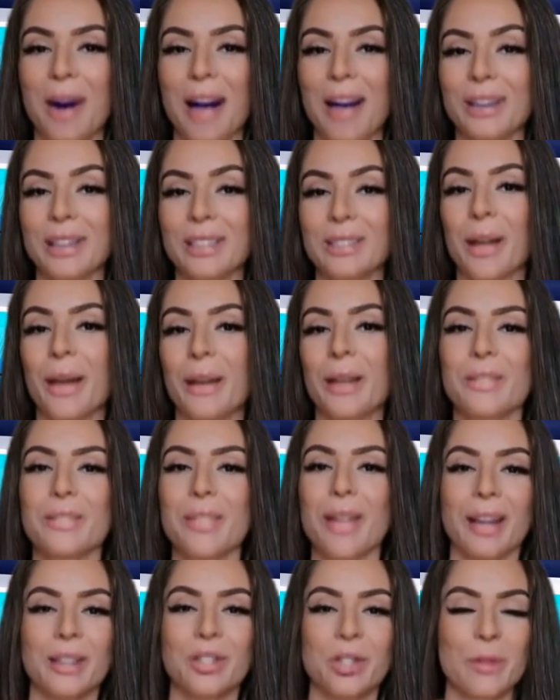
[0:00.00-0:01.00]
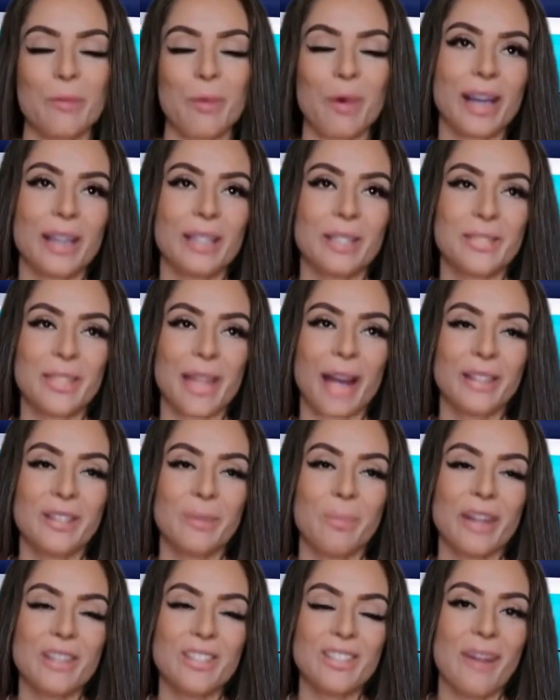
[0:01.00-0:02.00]
rallies on infection rates
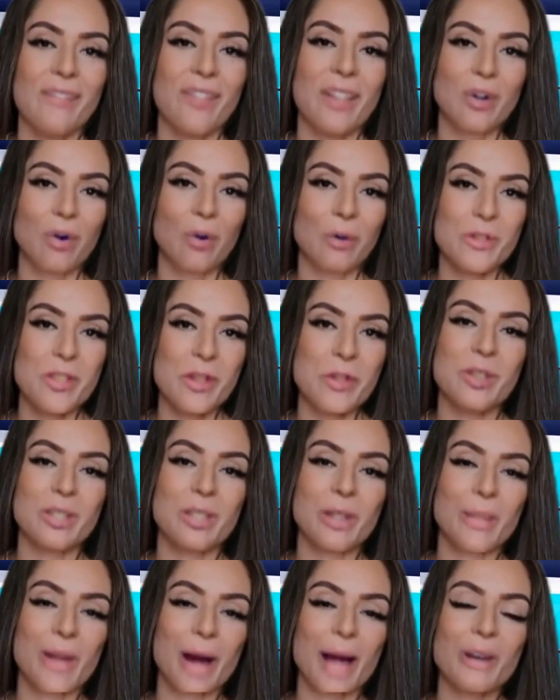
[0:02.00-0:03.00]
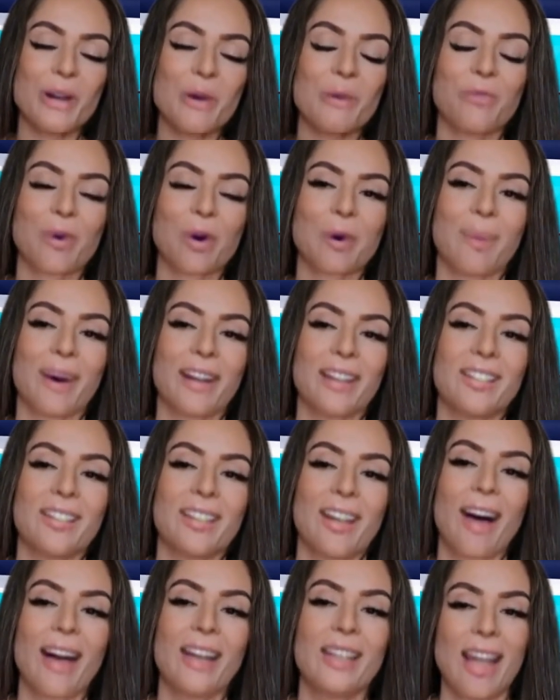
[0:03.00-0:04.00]
has been difficult due to the lack of robust
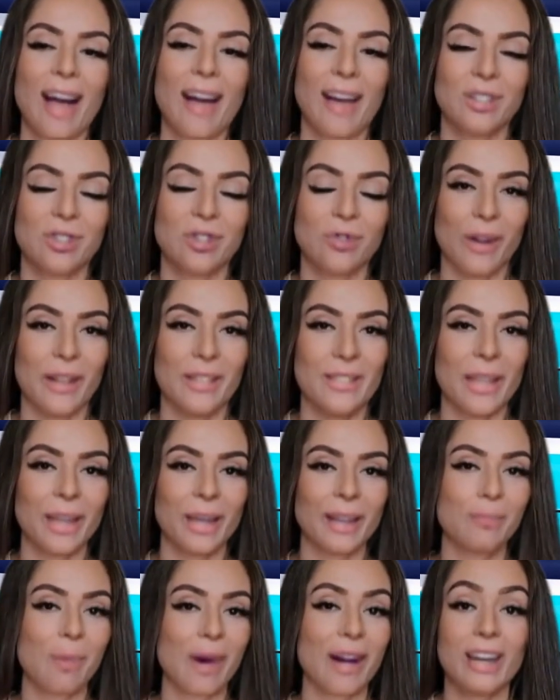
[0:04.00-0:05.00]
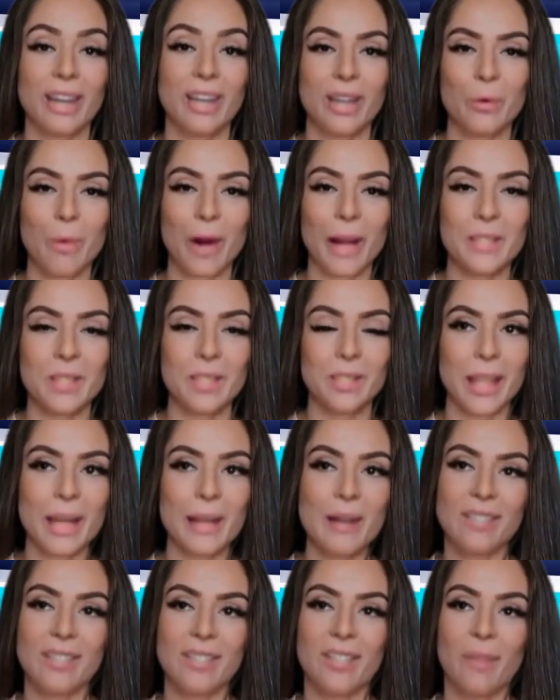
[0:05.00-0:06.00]
contact tracing in many U.S.
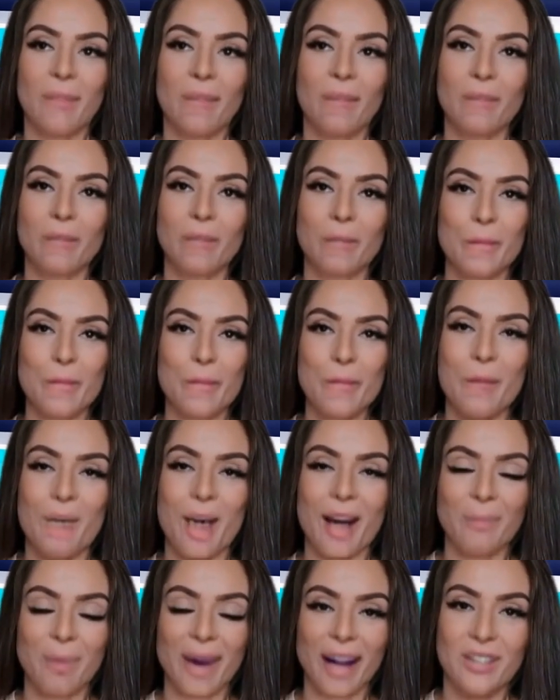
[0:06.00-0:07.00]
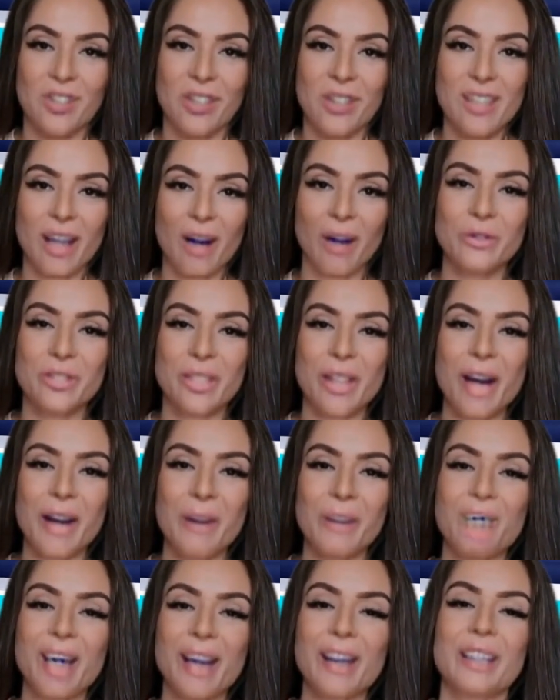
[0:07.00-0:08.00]
states. Amesh Adalja,
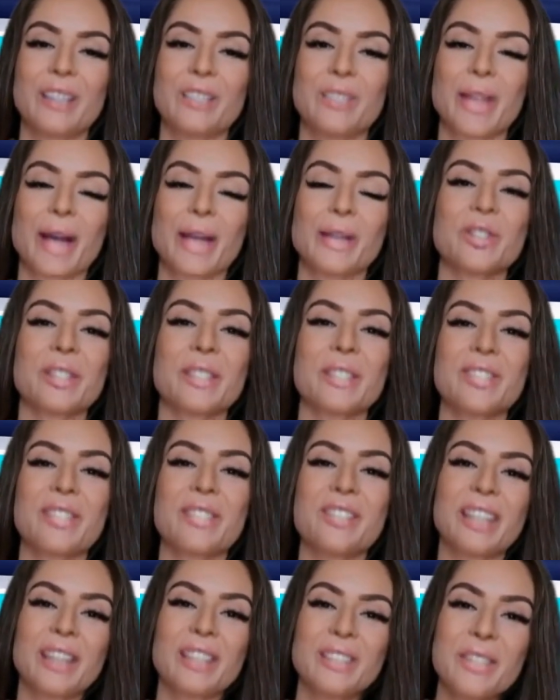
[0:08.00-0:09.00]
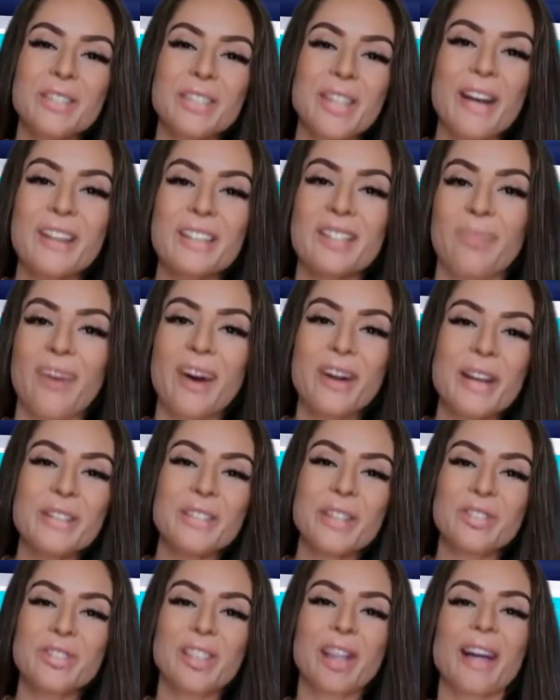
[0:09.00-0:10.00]
an infectious diseases expert at
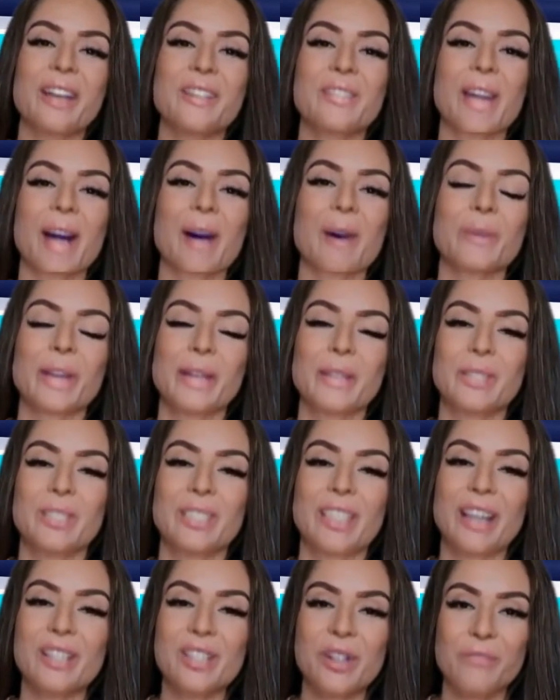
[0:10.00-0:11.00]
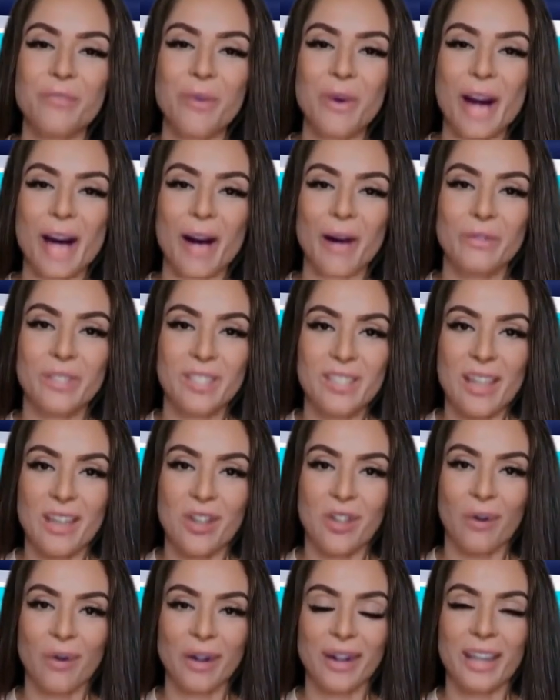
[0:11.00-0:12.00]
the Johns Hopkins Center for Health
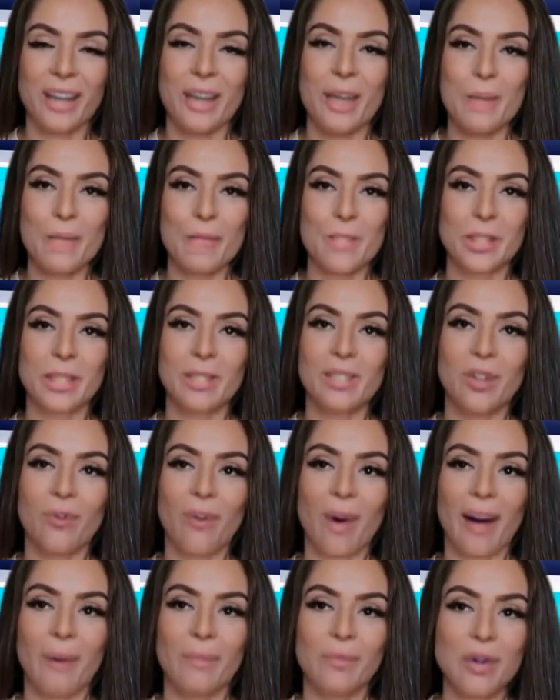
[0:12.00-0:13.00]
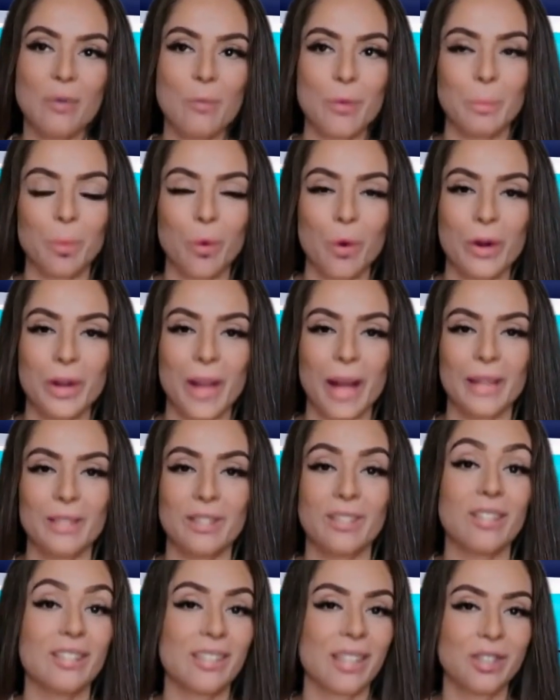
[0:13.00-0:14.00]
Security, described the report
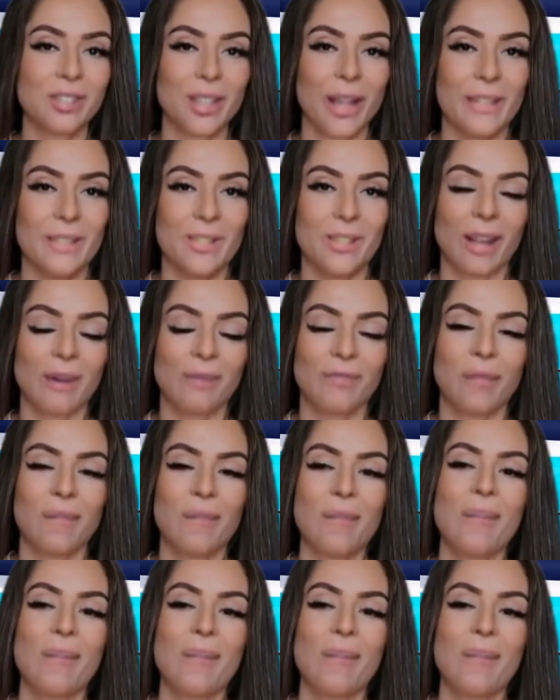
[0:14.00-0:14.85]
as suggestive.